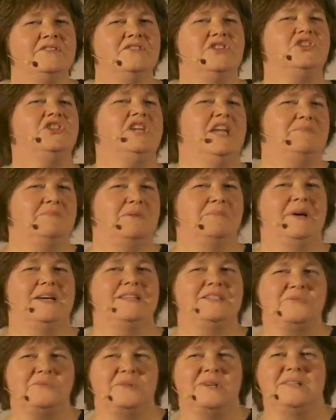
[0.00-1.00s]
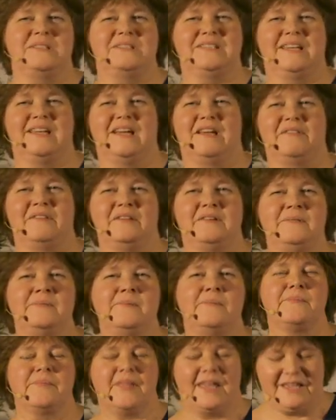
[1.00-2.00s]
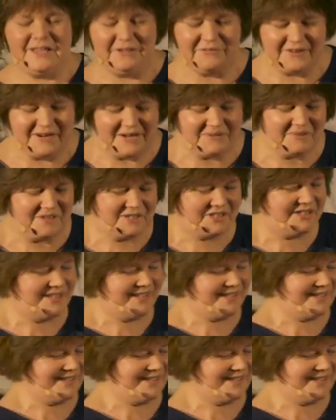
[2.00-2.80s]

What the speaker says: to shape a better world together. Thank you very much